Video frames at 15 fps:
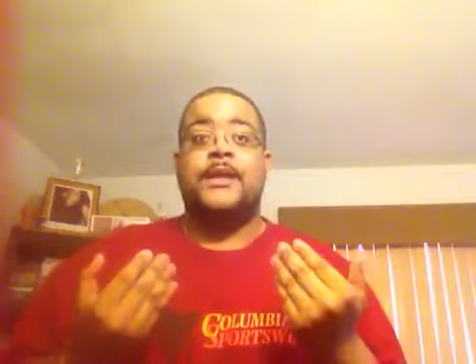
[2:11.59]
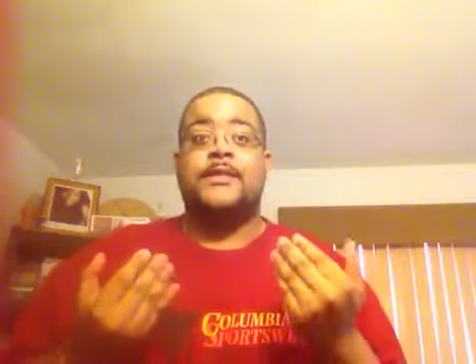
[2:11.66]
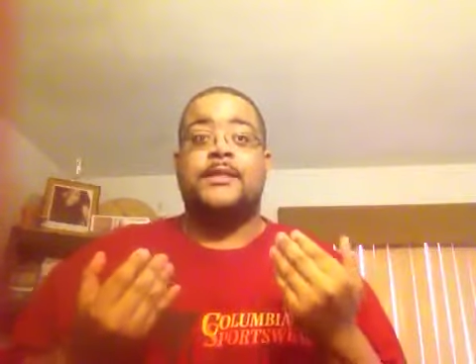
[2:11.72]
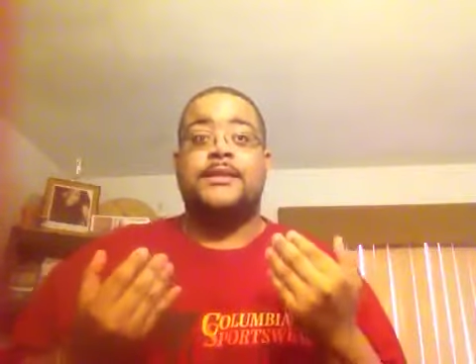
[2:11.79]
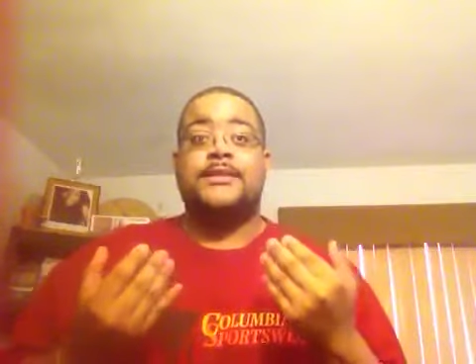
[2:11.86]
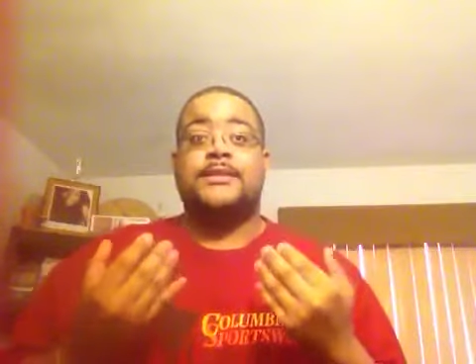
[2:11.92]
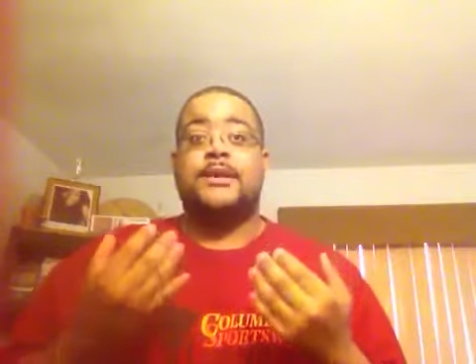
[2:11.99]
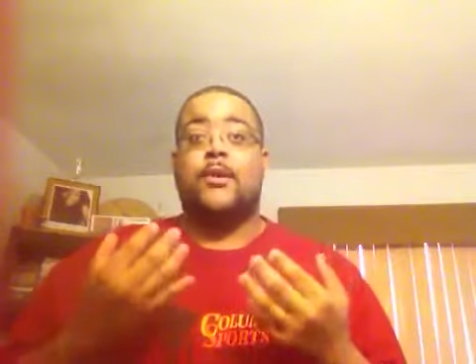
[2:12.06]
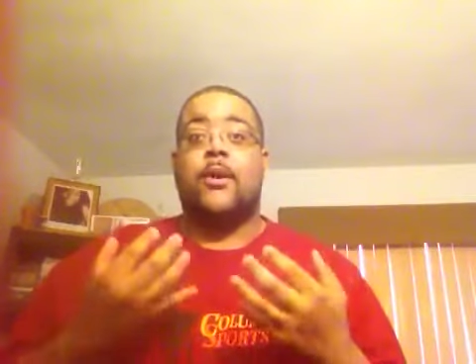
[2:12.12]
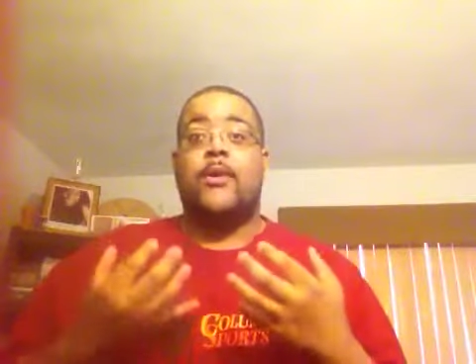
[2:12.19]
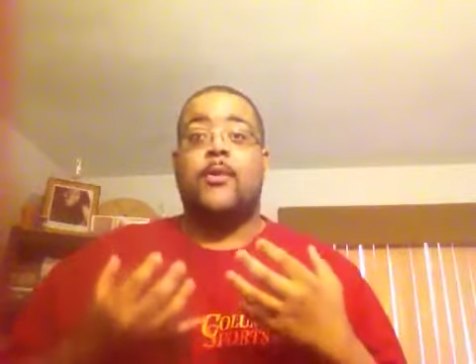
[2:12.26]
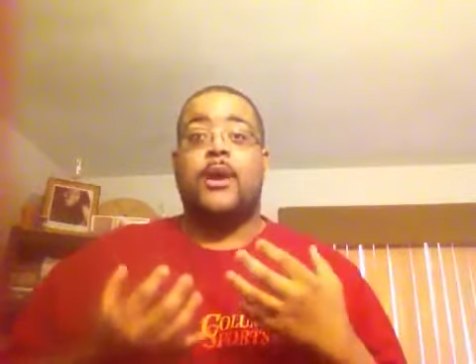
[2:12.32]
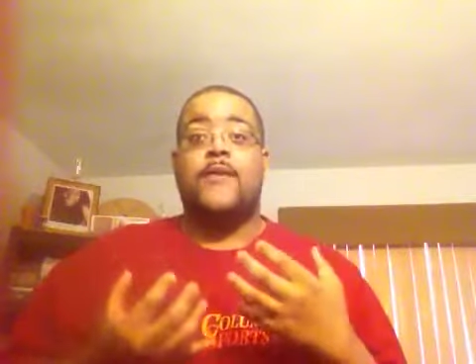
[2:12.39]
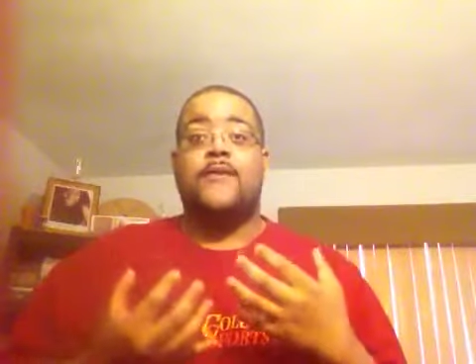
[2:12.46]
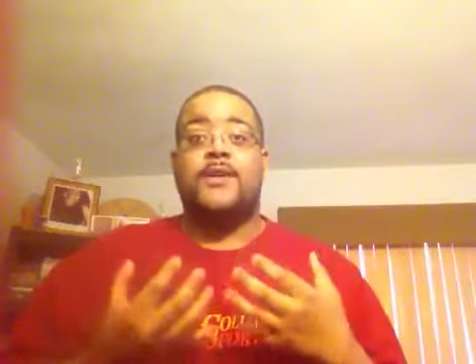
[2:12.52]
this is a great
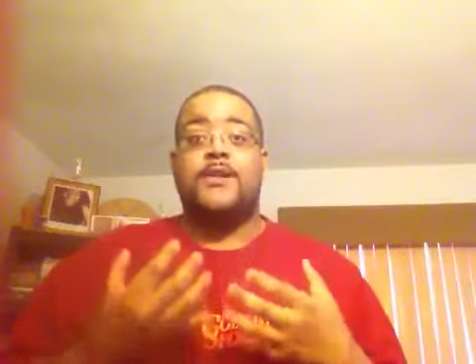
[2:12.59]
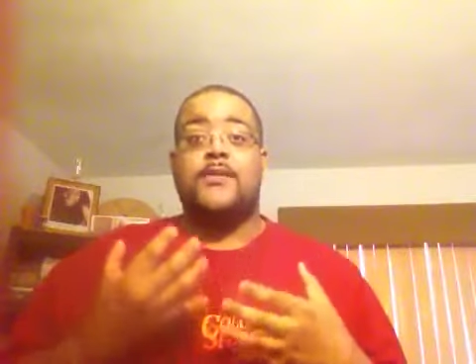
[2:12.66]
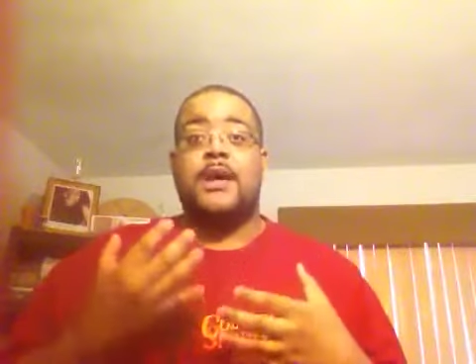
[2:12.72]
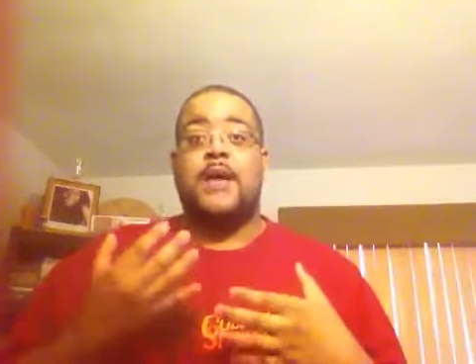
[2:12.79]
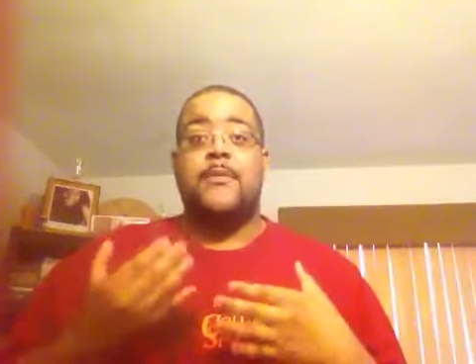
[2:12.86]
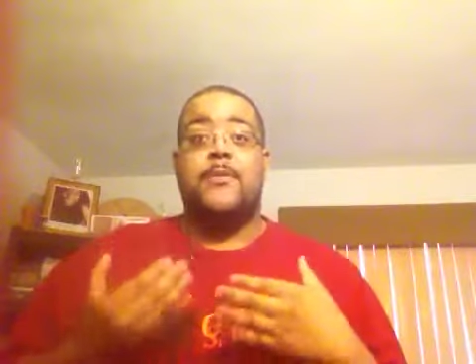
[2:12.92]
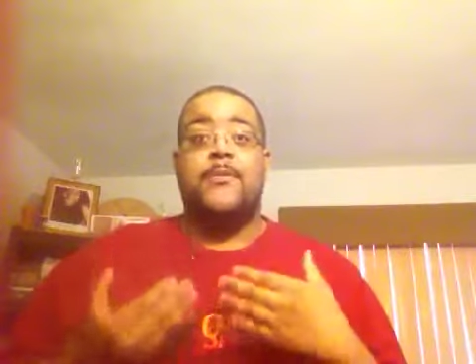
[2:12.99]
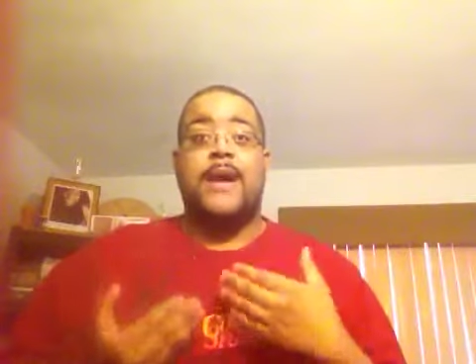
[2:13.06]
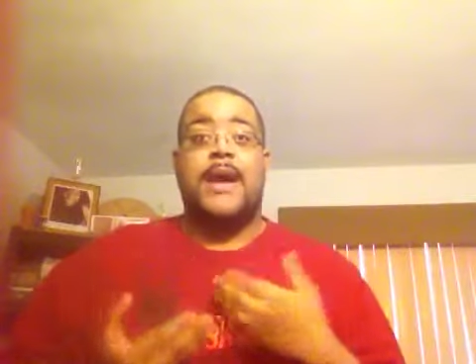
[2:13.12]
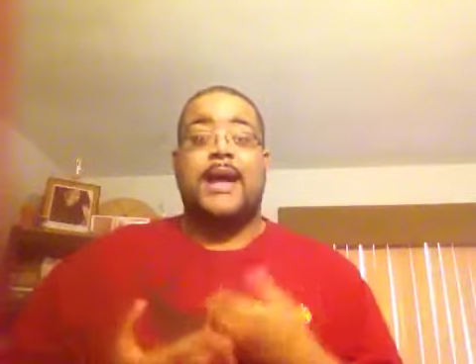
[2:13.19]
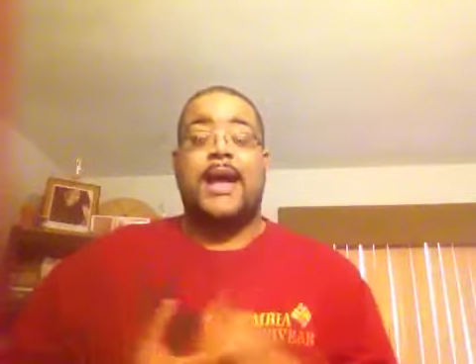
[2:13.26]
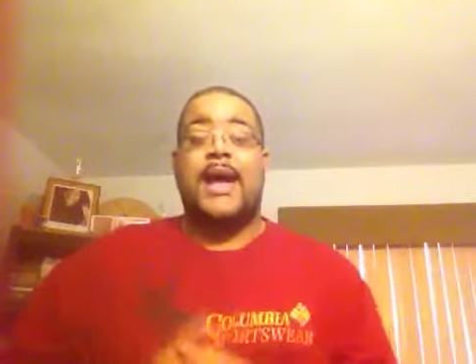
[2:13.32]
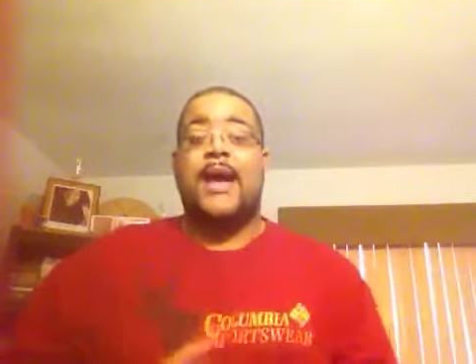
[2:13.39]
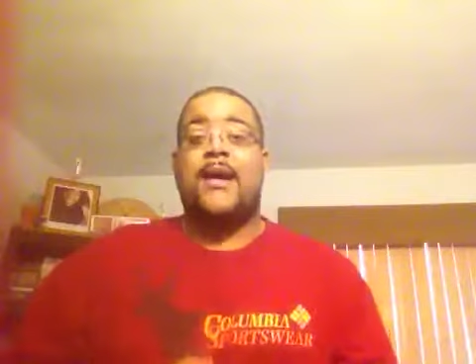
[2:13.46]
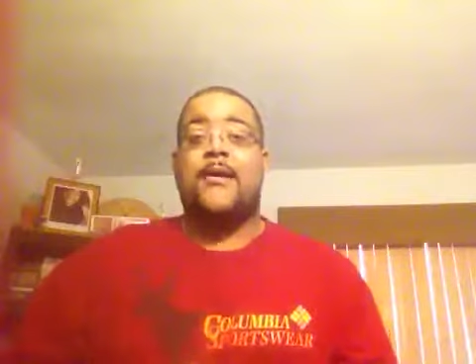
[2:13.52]
way for you coming back
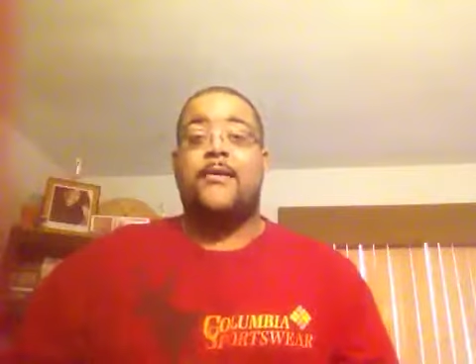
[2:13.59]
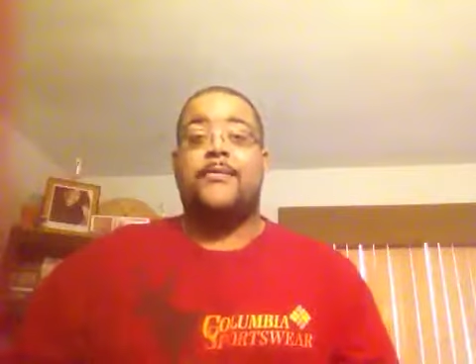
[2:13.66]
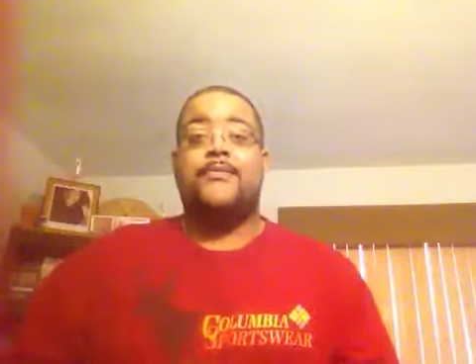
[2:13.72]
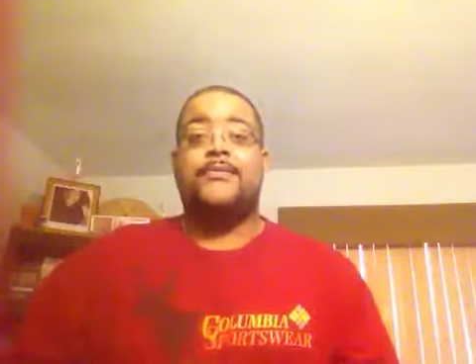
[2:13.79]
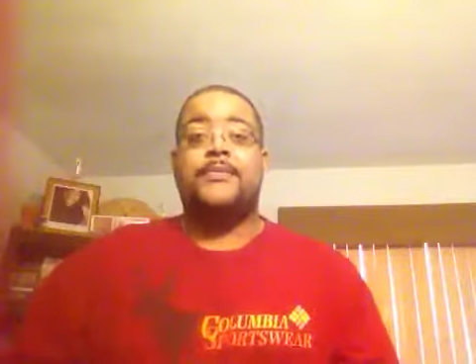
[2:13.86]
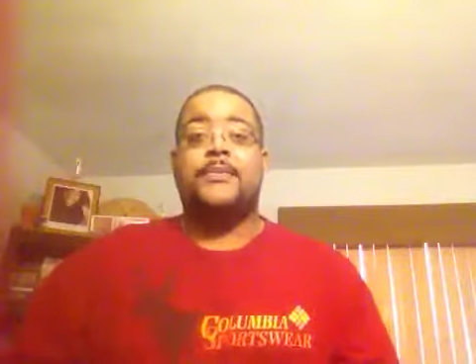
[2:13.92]
out